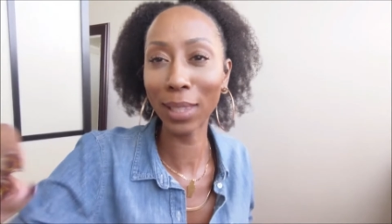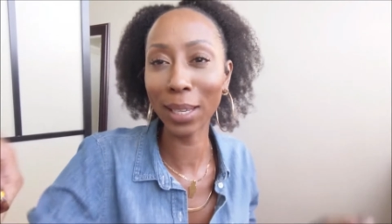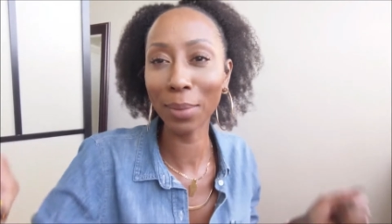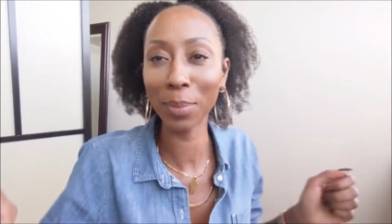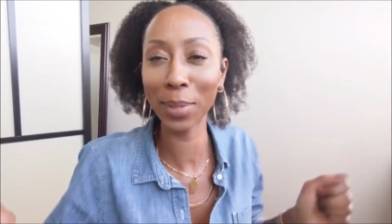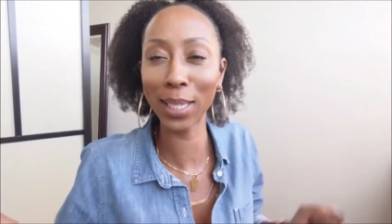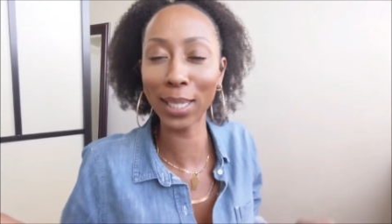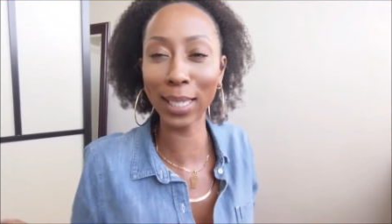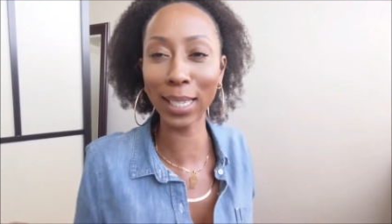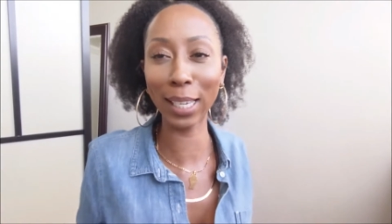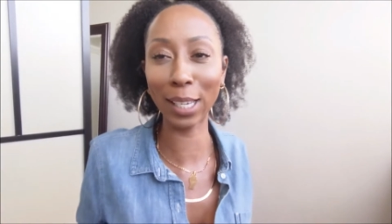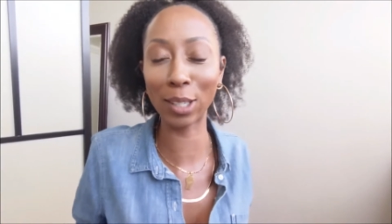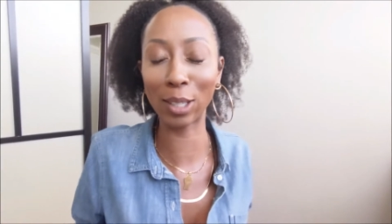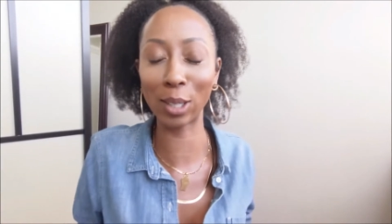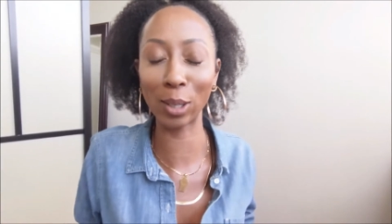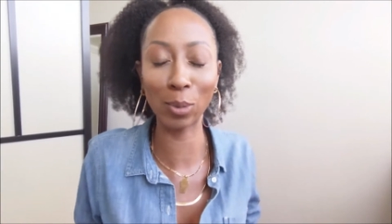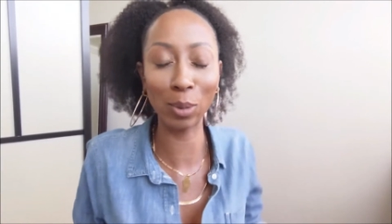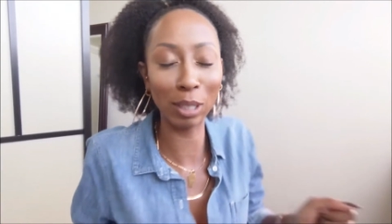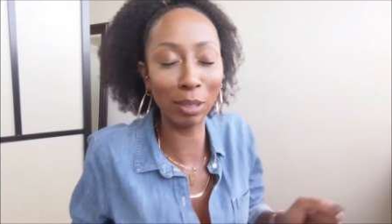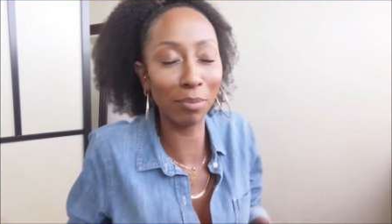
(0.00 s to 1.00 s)
Let me see
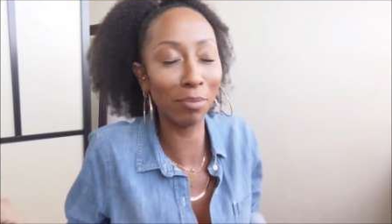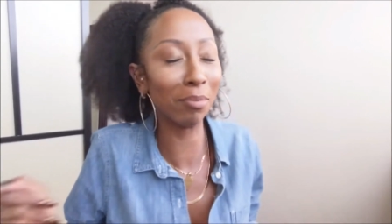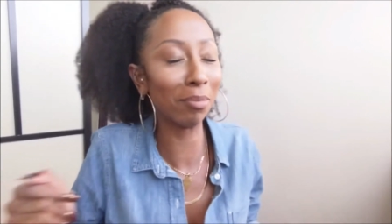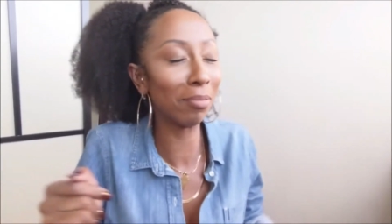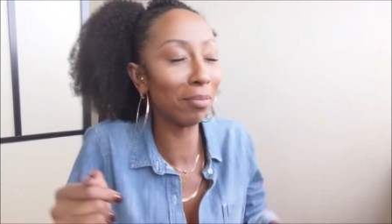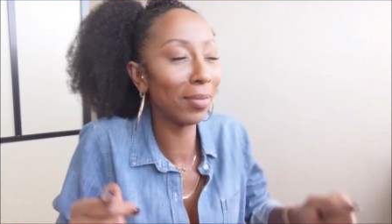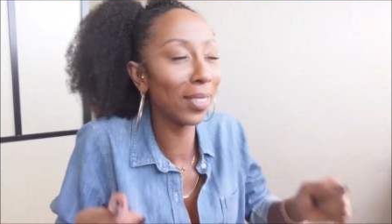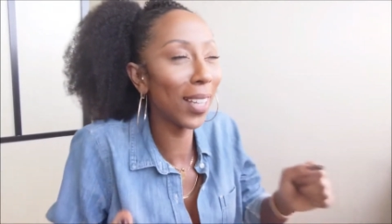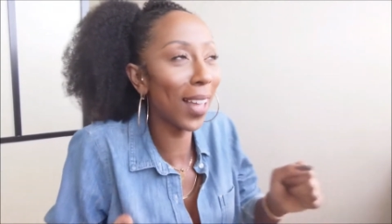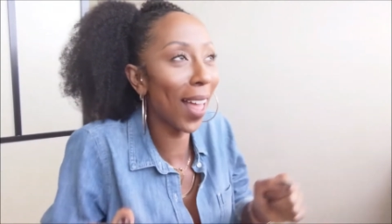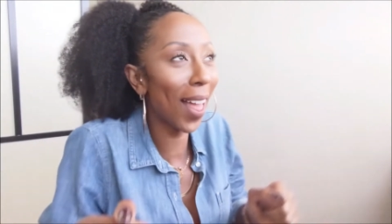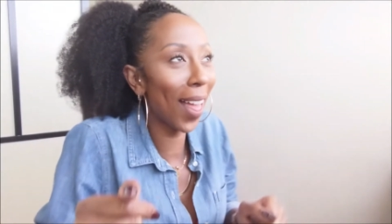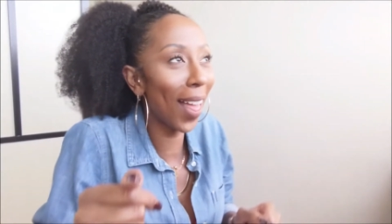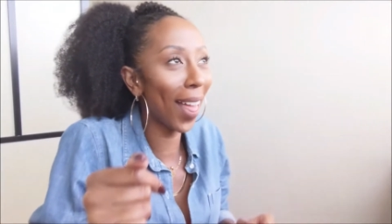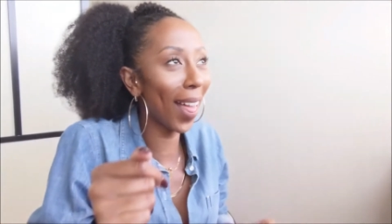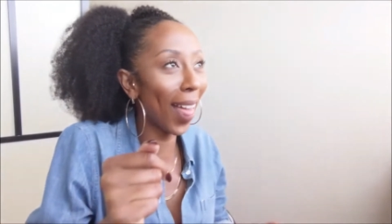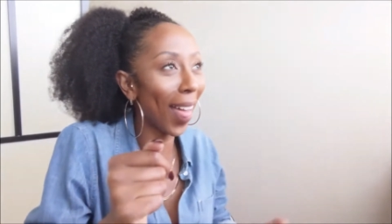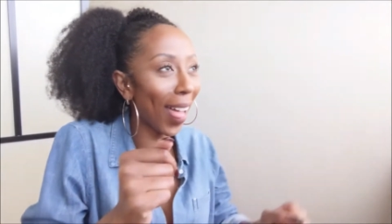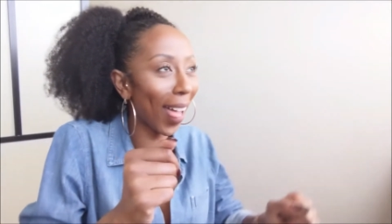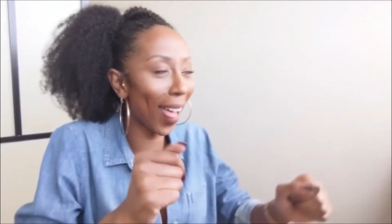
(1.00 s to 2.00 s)
you do it.
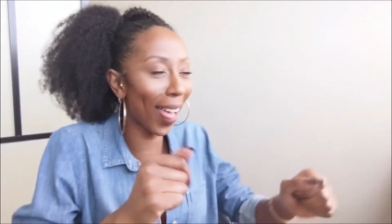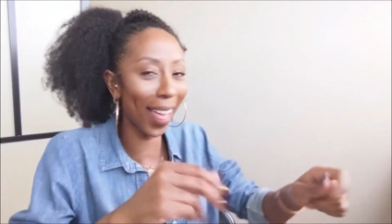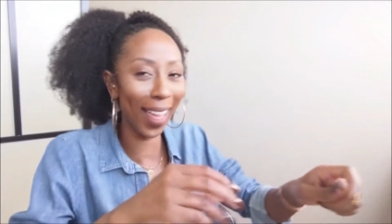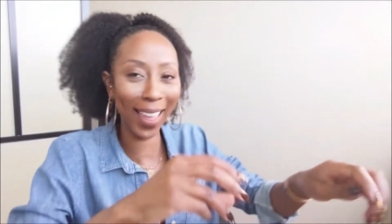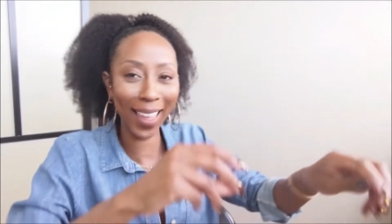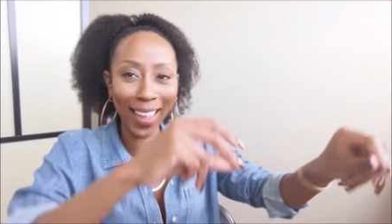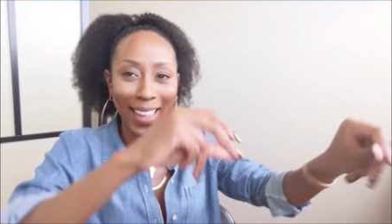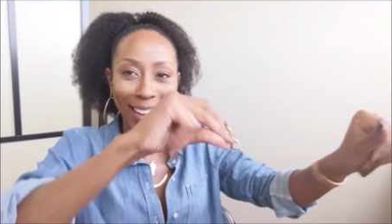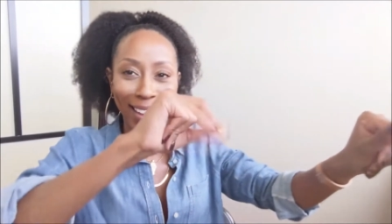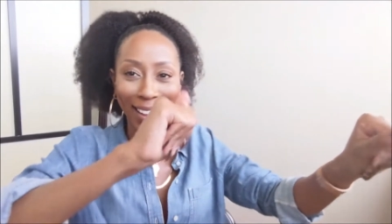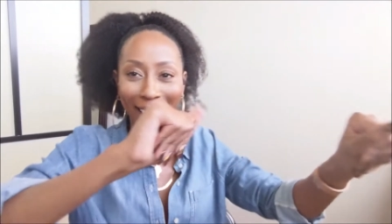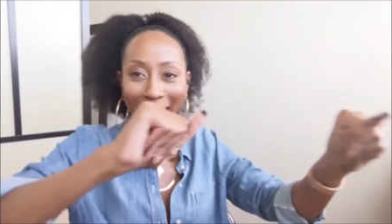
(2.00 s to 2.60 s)
Yay!